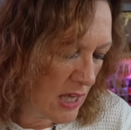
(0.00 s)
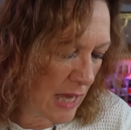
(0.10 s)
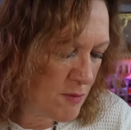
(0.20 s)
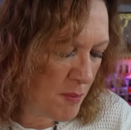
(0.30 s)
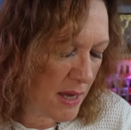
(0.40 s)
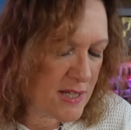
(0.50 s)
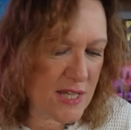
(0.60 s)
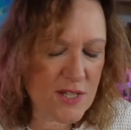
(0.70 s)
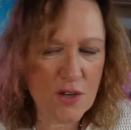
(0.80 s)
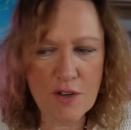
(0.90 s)
I'm
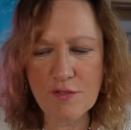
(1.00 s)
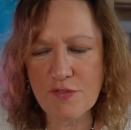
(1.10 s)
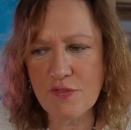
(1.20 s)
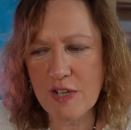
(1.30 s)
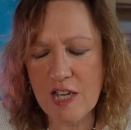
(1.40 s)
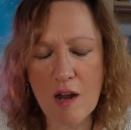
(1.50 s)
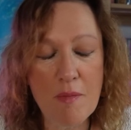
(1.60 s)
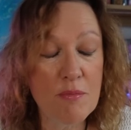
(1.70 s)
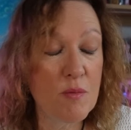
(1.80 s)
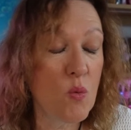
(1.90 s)
reminded of, and I can't
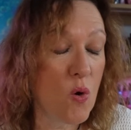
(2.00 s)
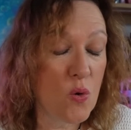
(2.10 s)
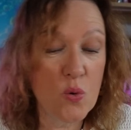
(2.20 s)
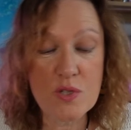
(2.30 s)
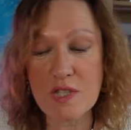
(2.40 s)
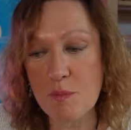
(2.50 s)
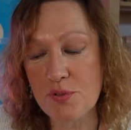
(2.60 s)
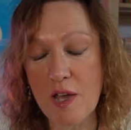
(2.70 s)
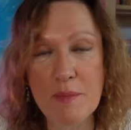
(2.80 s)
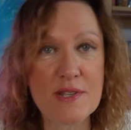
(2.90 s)
remember in what order the
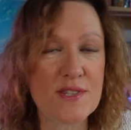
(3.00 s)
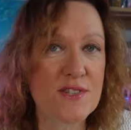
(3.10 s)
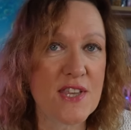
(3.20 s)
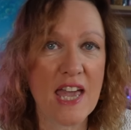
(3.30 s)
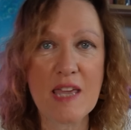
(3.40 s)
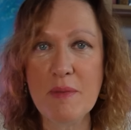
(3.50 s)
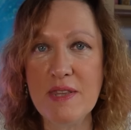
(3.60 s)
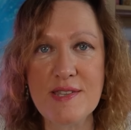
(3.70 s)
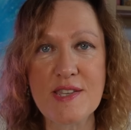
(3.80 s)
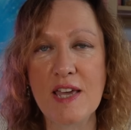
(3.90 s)
prime ministers came in
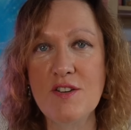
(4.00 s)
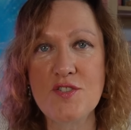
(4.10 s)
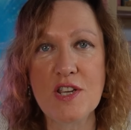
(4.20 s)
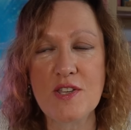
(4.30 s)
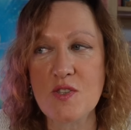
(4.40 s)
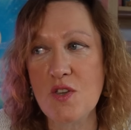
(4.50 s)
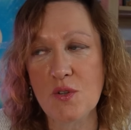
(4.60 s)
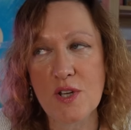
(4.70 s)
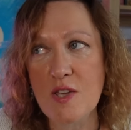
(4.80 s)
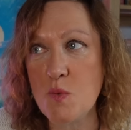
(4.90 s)
this country, because
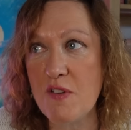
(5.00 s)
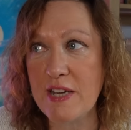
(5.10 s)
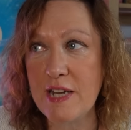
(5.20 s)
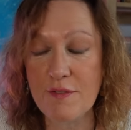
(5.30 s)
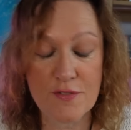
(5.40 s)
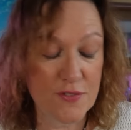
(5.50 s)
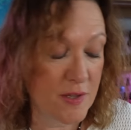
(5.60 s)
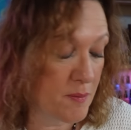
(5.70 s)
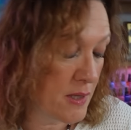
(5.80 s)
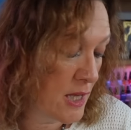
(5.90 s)
God knows we've had enough of
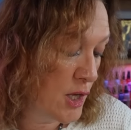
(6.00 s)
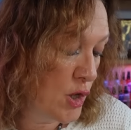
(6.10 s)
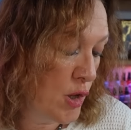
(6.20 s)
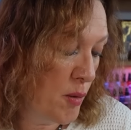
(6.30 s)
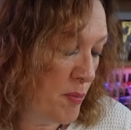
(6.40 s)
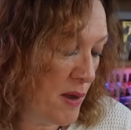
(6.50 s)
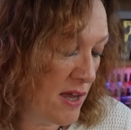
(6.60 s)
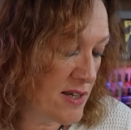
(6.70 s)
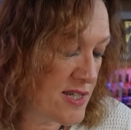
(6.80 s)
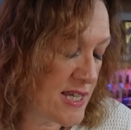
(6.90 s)
them.
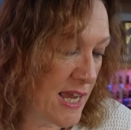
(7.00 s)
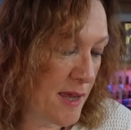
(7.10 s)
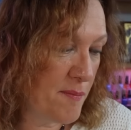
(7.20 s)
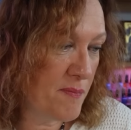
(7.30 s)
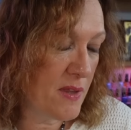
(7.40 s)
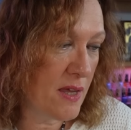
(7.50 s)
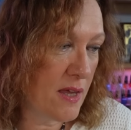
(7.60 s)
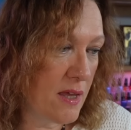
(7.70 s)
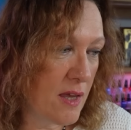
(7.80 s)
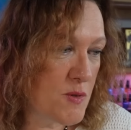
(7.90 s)
But
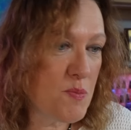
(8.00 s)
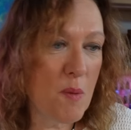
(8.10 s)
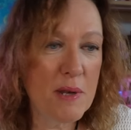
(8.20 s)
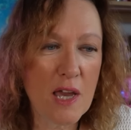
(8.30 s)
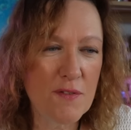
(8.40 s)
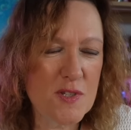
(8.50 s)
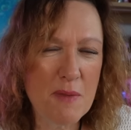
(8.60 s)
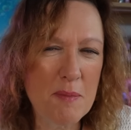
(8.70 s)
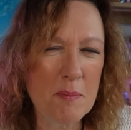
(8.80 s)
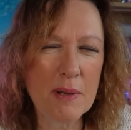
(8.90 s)
it was probably after
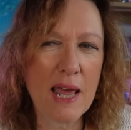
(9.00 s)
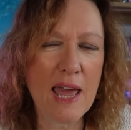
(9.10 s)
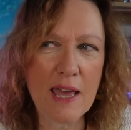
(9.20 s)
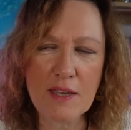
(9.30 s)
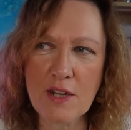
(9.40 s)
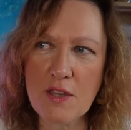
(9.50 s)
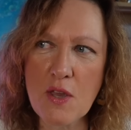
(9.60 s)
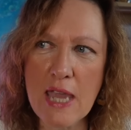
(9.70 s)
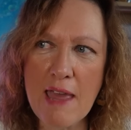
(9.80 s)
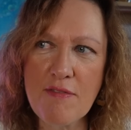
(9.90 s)
maybe Blair. You know,
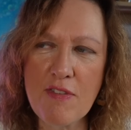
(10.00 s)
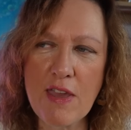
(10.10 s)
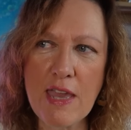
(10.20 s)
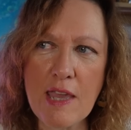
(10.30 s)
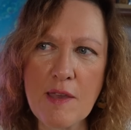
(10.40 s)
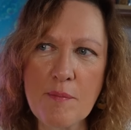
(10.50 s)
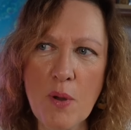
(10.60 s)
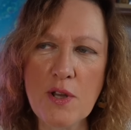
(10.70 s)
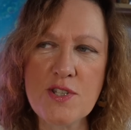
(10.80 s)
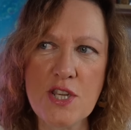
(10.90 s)
you get the
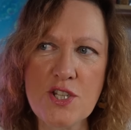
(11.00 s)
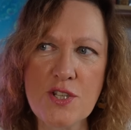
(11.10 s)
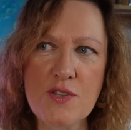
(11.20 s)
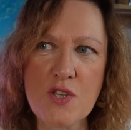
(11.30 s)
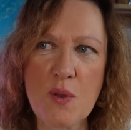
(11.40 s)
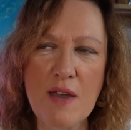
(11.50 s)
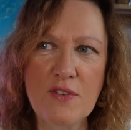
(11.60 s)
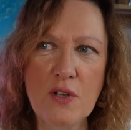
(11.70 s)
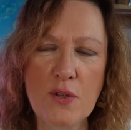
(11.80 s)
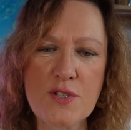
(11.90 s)
politicians who have
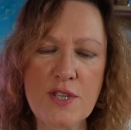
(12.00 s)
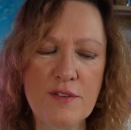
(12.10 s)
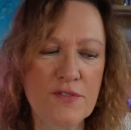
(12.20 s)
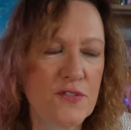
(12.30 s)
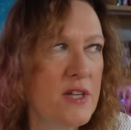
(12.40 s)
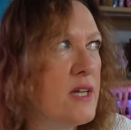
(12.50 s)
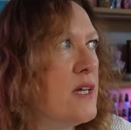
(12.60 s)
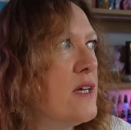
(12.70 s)
a lot of